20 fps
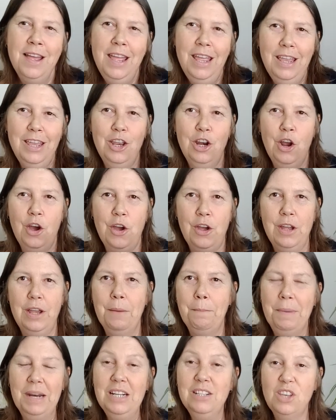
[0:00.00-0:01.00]
you know,
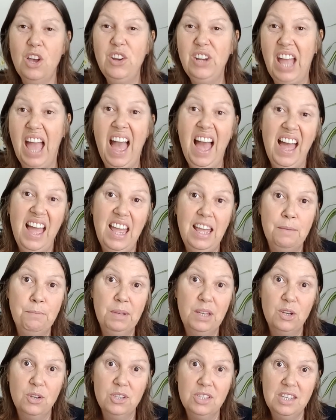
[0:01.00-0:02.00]
but it's okay
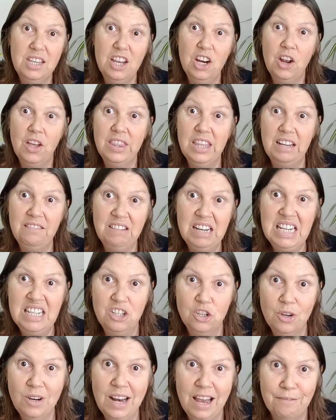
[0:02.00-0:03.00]
because, you know, they really
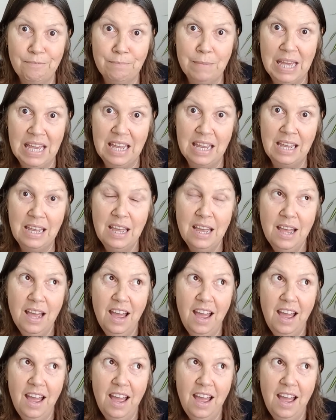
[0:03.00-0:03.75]
do love me,